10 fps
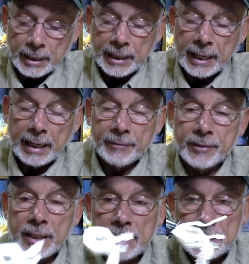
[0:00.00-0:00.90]
I have
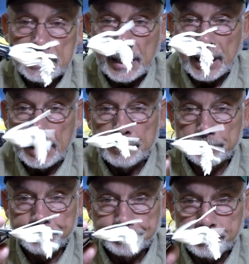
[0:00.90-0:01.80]
these frog